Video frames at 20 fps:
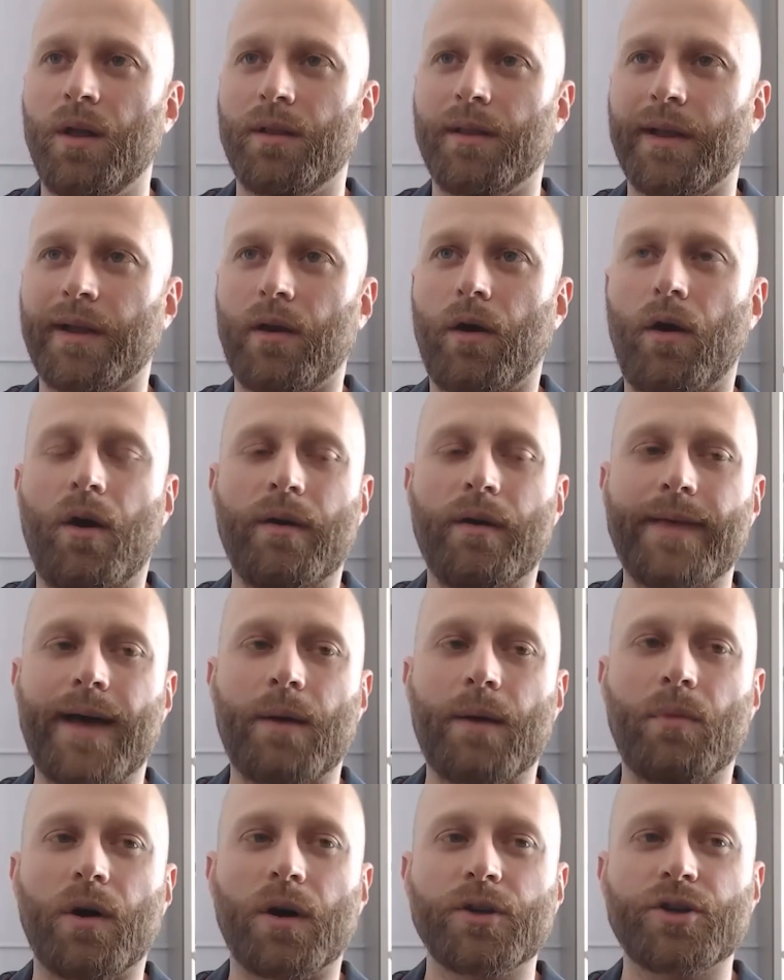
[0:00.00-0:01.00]
like all
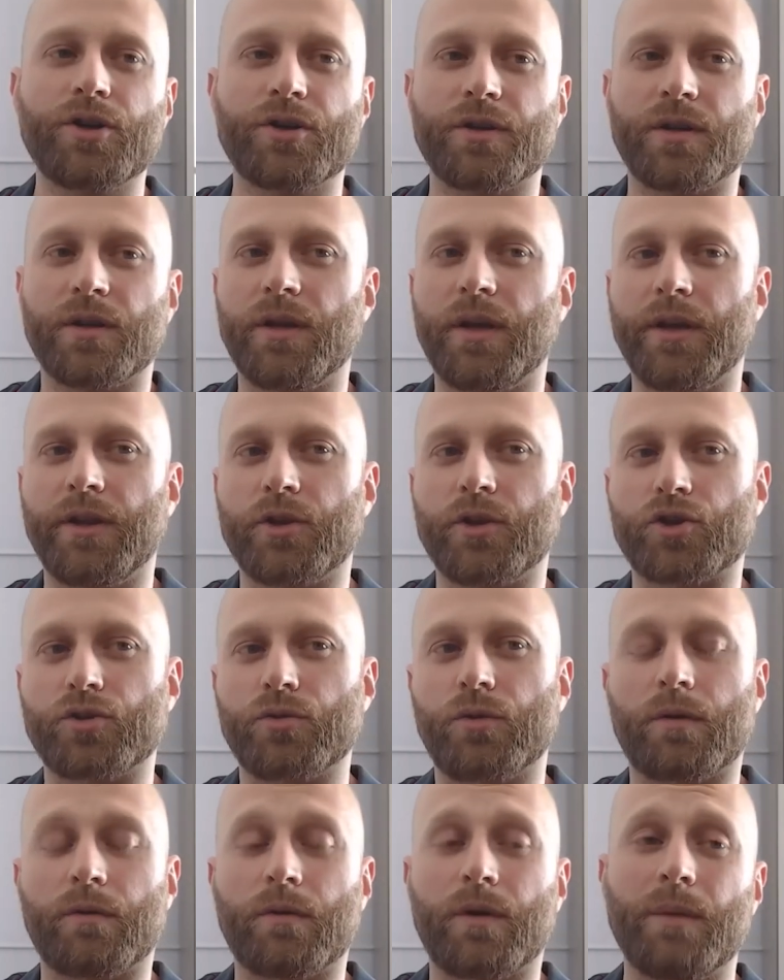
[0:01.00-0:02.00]
that much in, in the
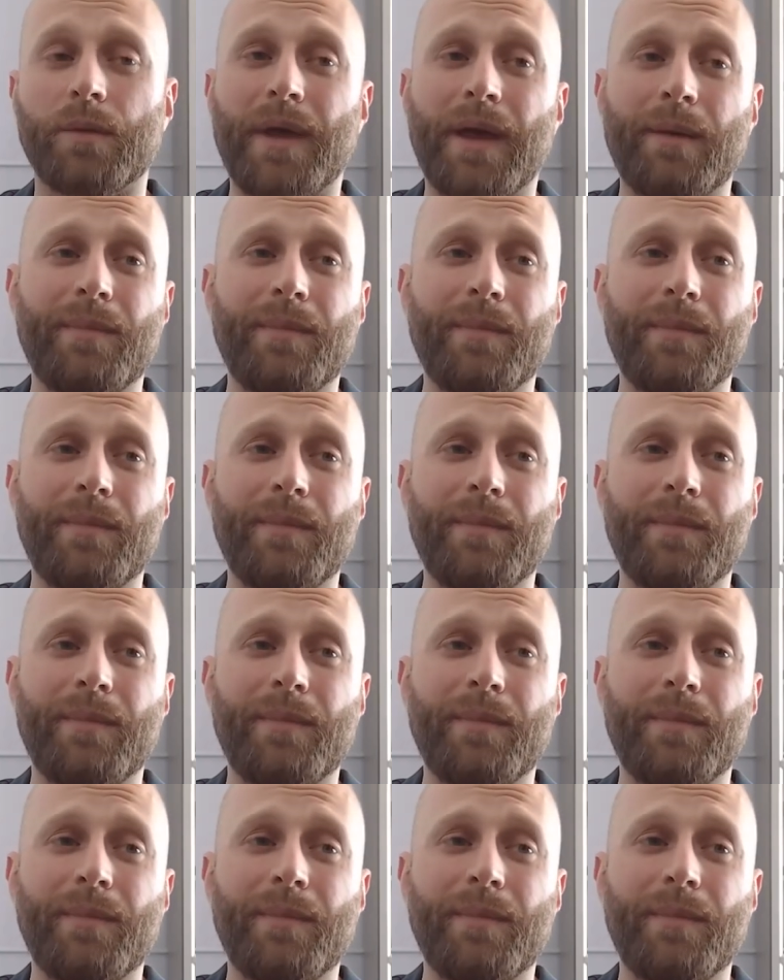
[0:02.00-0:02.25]
short run.